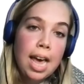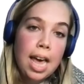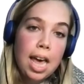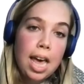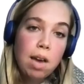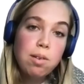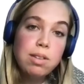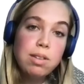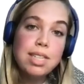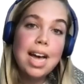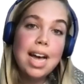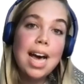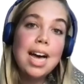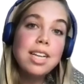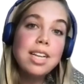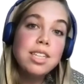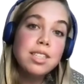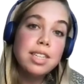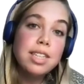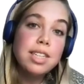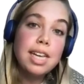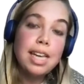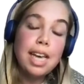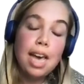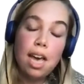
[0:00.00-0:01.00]

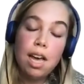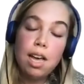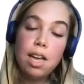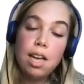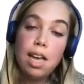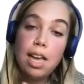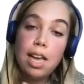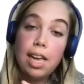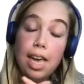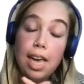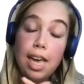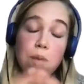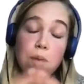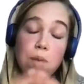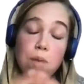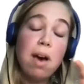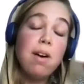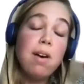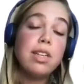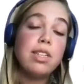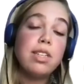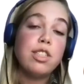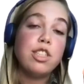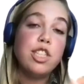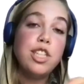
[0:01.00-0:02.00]
It came out
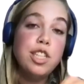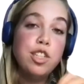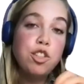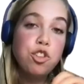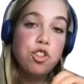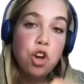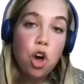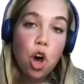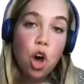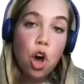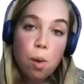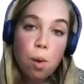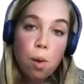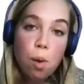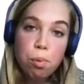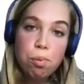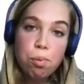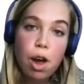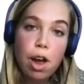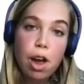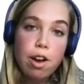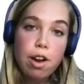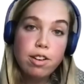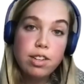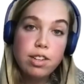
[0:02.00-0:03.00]
as the top
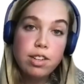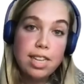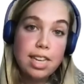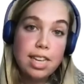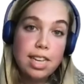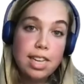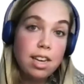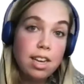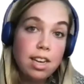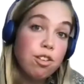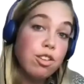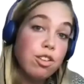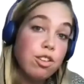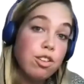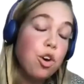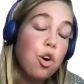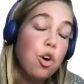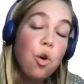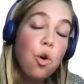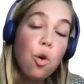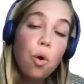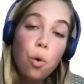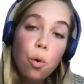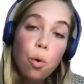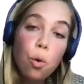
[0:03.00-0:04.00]
priority across
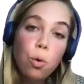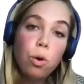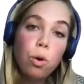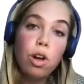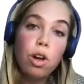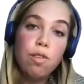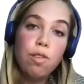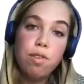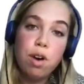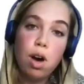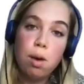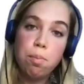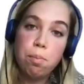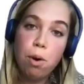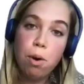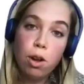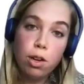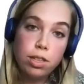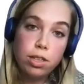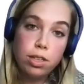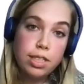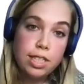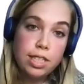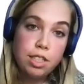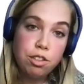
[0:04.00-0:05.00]
all of our
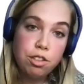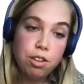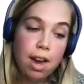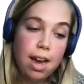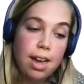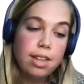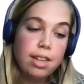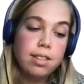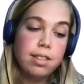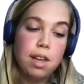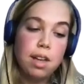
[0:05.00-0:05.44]
policy tracks.